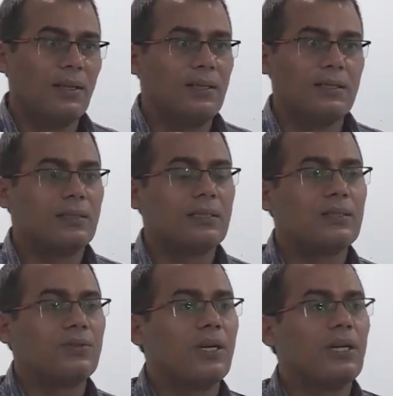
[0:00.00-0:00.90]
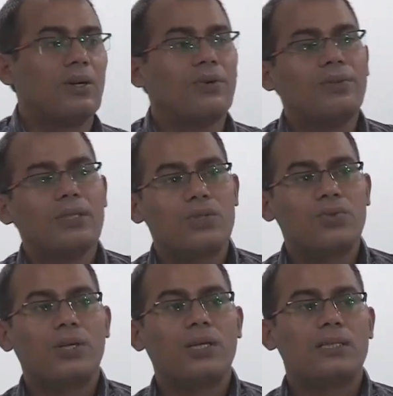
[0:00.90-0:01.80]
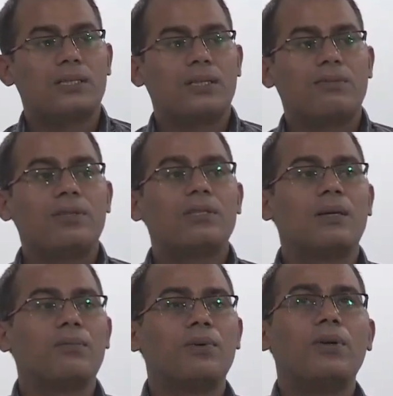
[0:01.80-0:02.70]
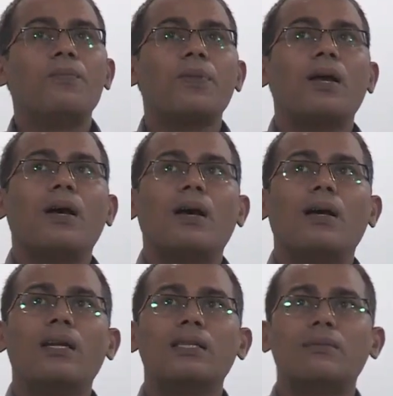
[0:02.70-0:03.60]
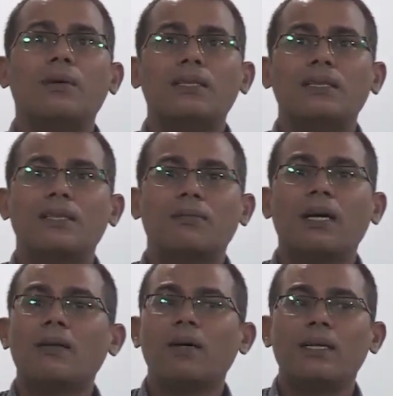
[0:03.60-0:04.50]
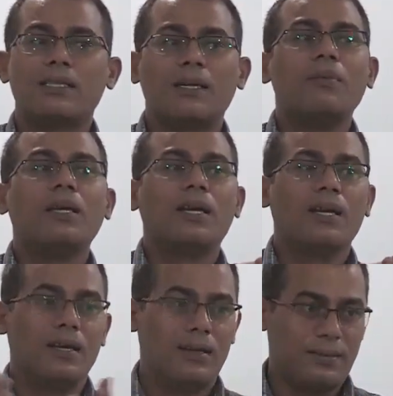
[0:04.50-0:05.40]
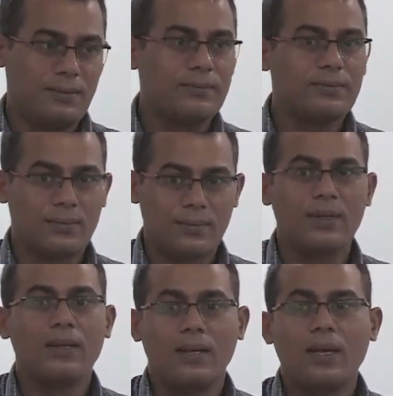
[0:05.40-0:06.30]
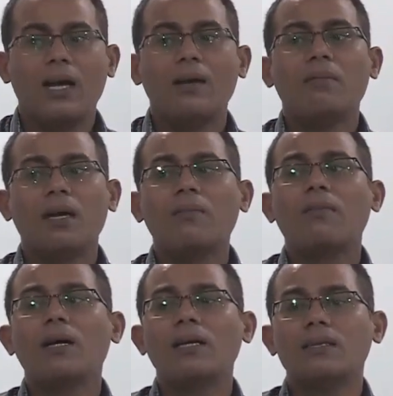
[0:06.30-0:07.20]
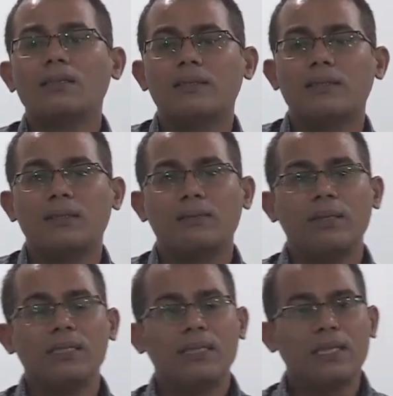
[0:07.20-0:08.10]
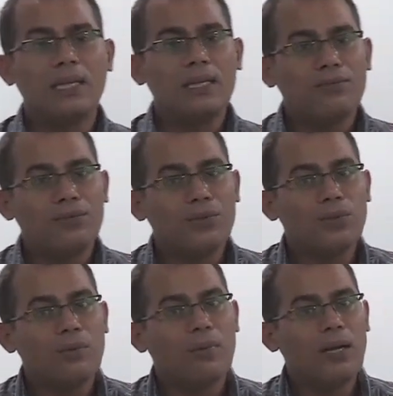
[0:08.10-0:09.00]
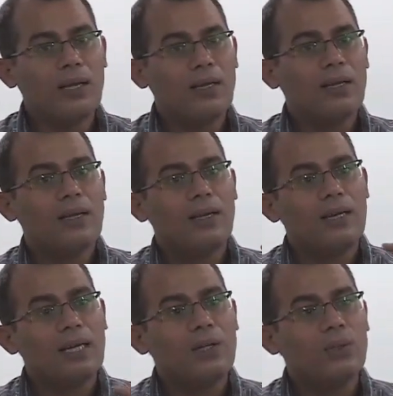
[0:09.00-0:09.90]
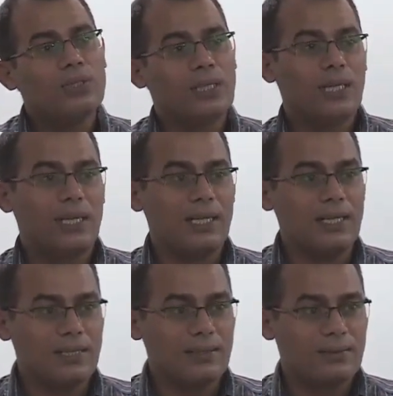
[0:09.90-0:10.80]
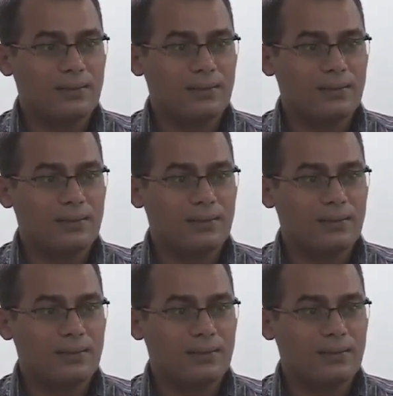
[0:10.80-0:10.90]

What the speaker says: It is very obvious to understand. For example, let's imagine that magma is coming here, and magma is basically fueled by radiogenic heat.